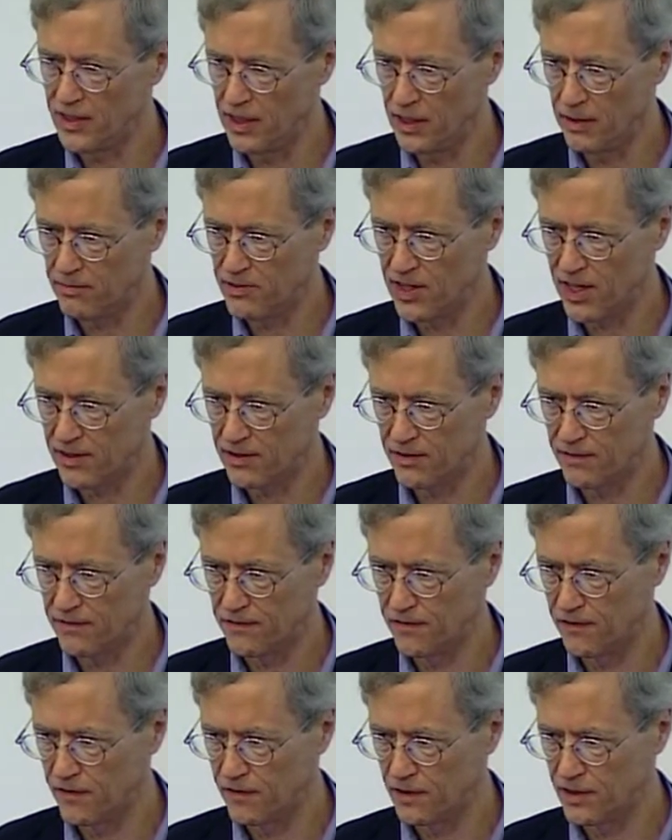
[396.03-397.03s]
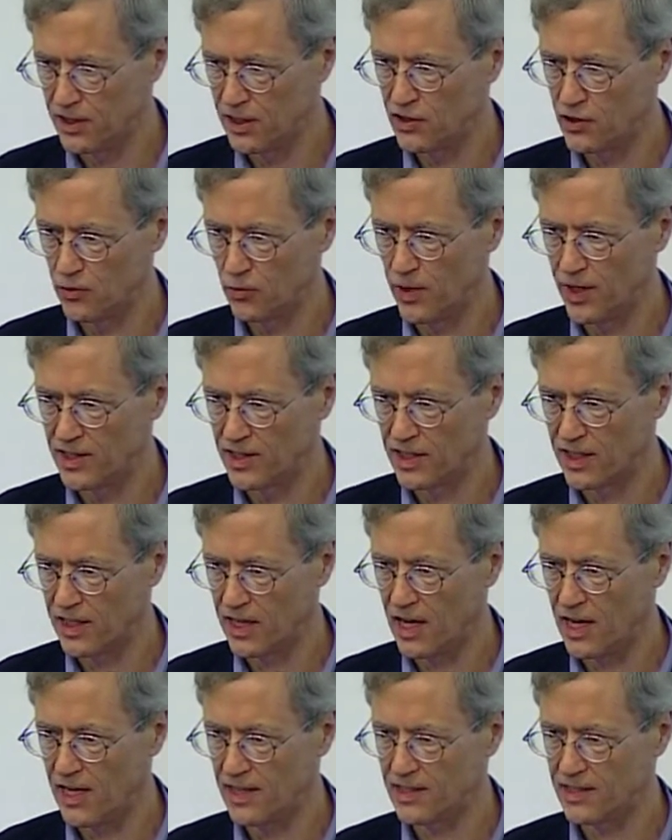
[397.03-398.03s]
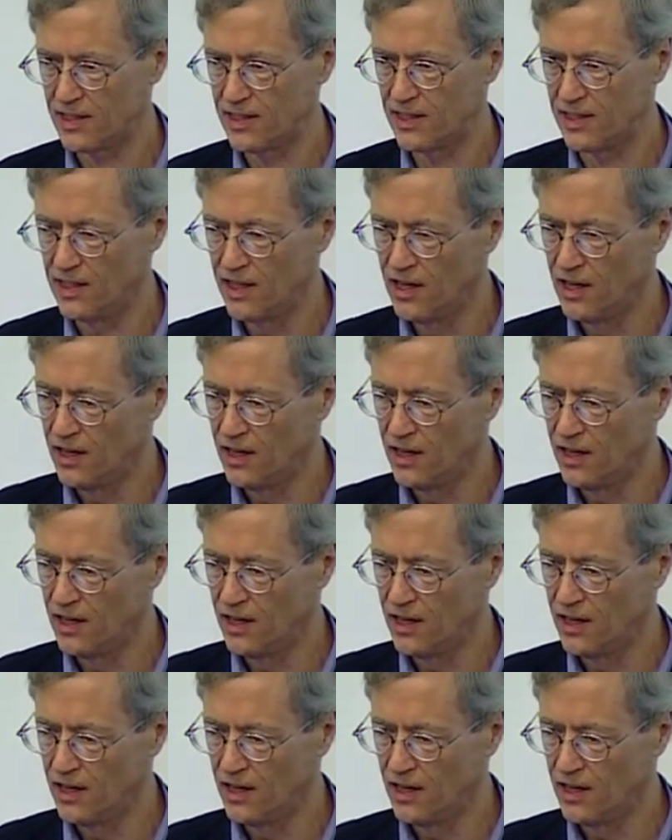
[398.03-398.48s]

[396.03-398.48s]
the objective situation constant,